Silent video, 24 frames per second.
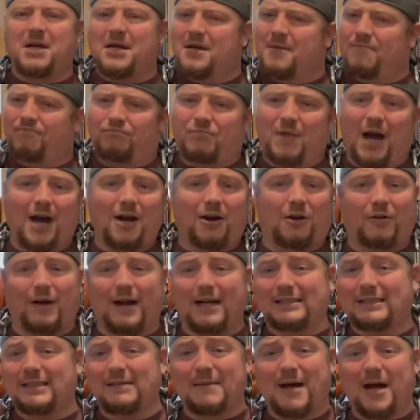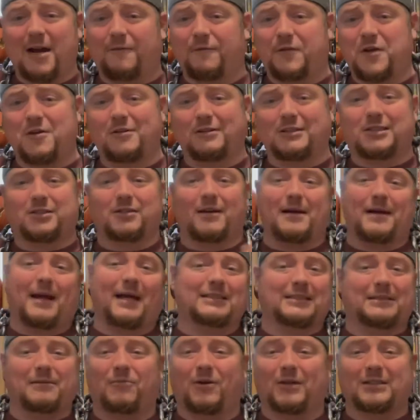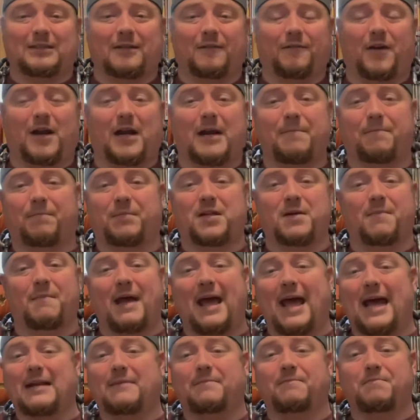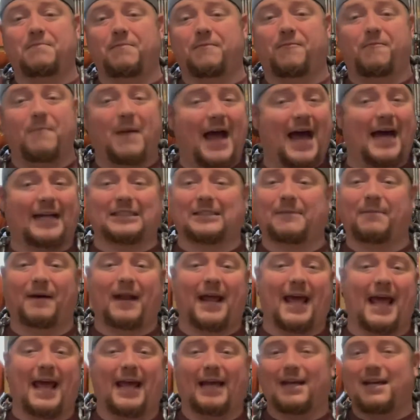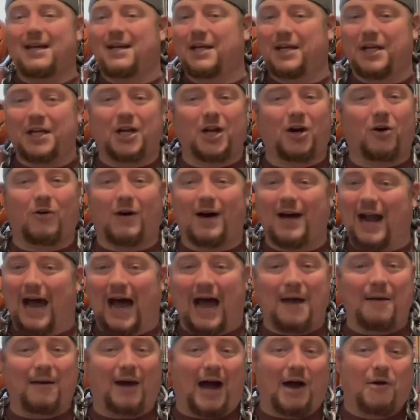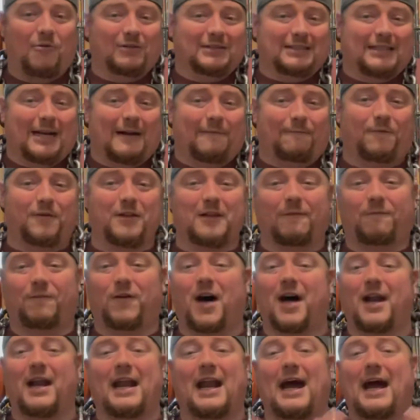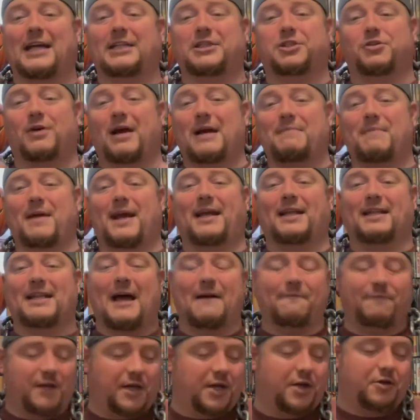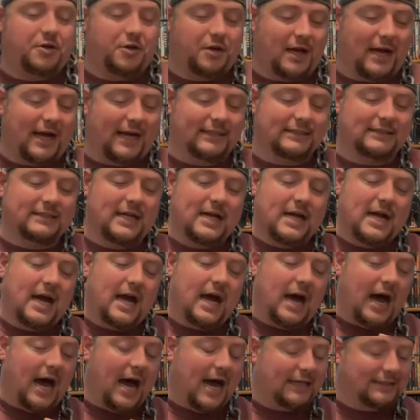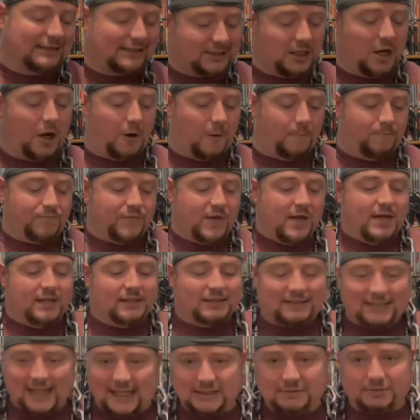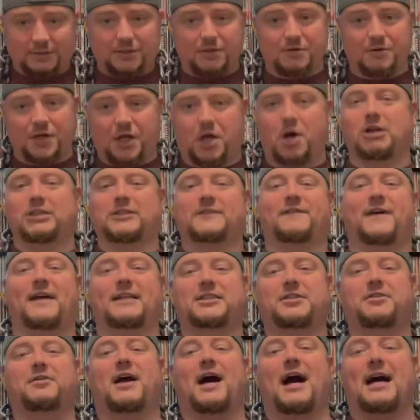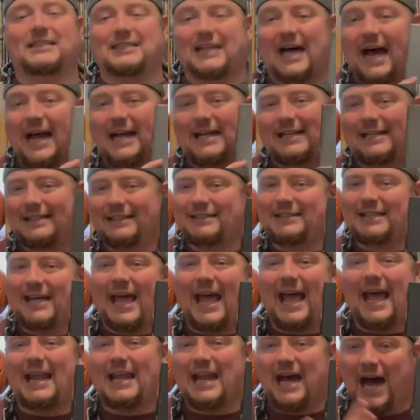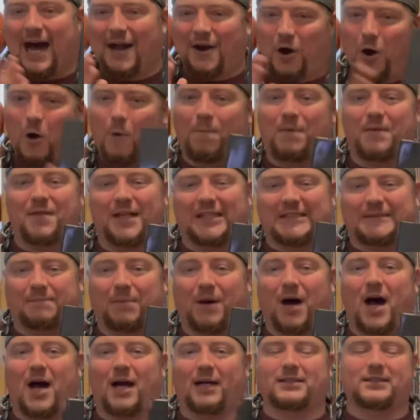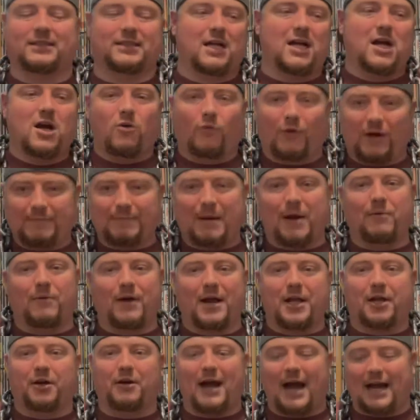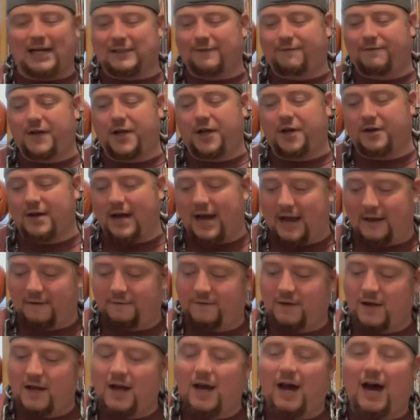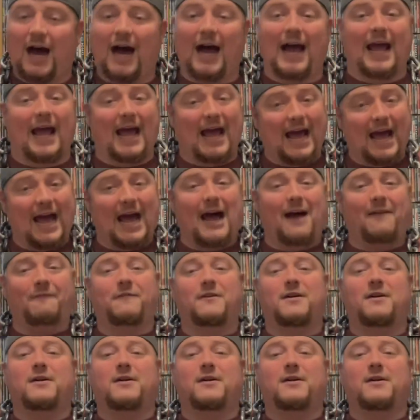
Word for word: not crazy amount of views, so I guess it wasn't a very demand mask. But hey, you know what? I, I was in it for the fun, and I enjoyed making that video, you guys. Uh, so, since we're doing Ghostface, you guys, I just cannot open this box with my regular action figure knife. I have